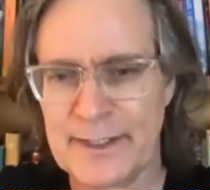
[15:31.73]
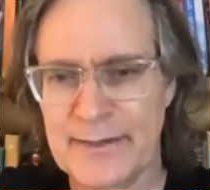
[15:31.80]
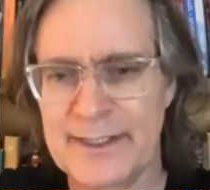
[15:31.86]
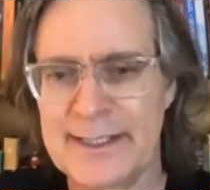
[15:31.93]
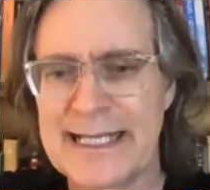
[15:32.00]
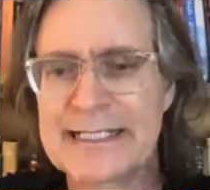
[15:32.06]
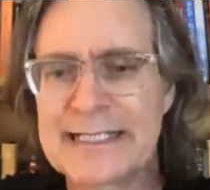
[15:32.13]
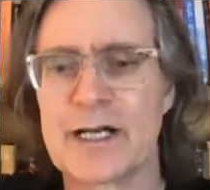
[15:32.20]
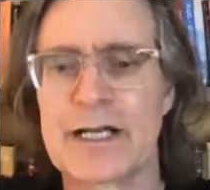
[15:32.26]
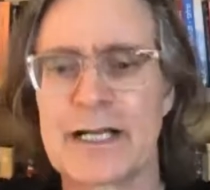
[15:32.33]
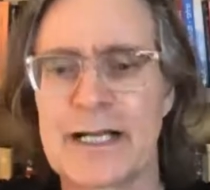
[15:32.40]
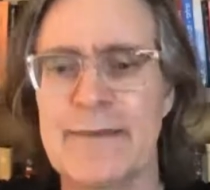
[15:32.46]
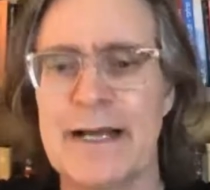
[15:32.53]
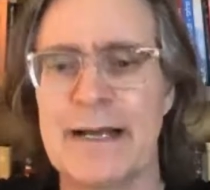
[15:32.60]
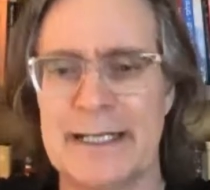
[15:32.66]
Right? That's our
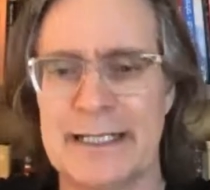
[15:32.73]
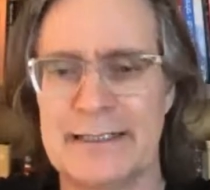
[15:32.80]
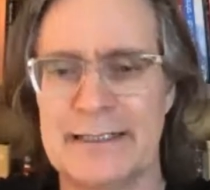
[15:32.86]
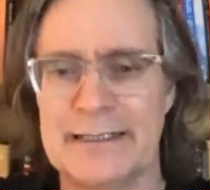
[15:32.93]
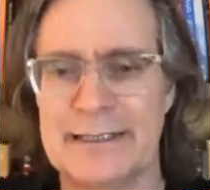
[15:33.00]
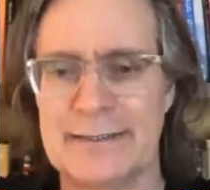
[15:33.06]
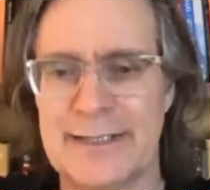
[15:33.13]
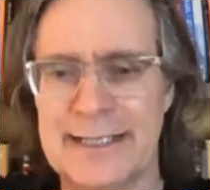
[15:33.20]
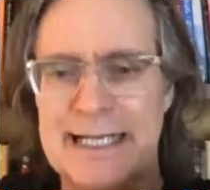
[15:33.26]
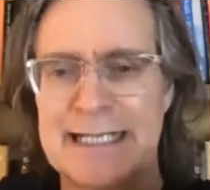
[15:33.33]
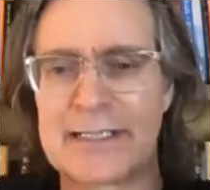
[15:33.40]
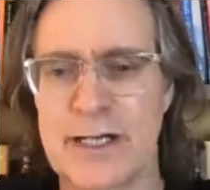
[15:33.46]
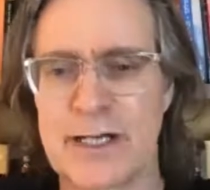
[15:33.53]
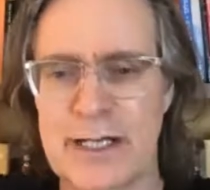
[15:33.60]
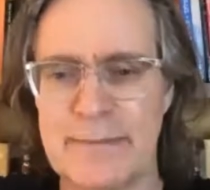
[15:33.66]
commitment. Right?
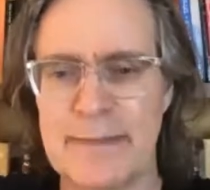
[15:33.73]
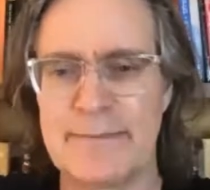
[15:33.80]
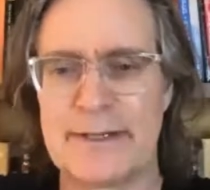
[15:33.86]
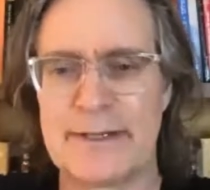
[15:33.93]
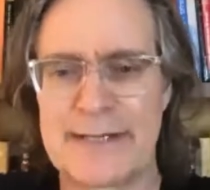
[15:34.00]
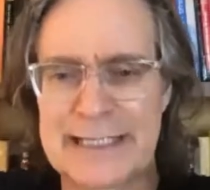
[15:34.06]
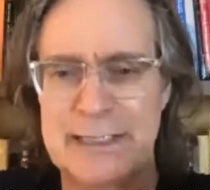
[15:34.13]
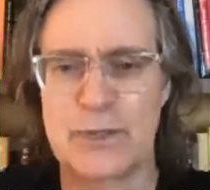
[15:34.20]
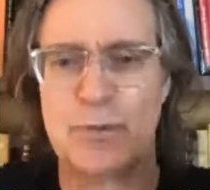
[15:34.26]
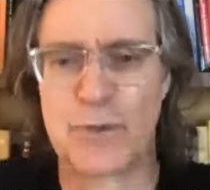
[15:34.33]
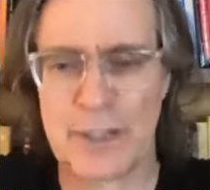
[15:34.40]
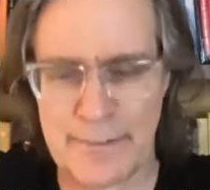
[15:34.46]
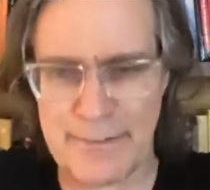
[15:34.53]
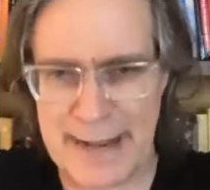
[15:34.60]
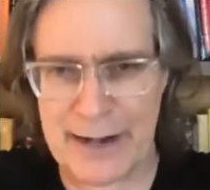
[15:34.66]
That's our commitment here. That's what
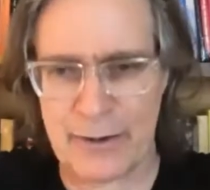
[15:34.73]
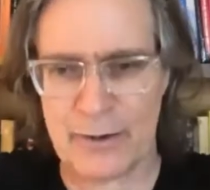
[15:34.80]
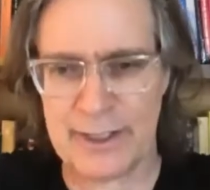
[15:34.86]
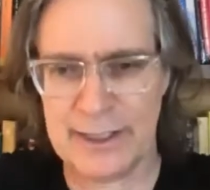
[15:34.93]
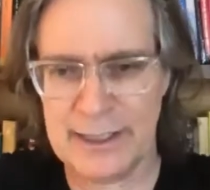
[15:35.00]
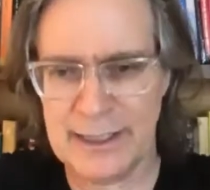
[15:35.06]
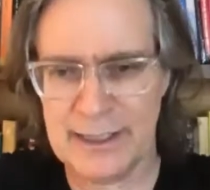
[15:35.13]
we're about.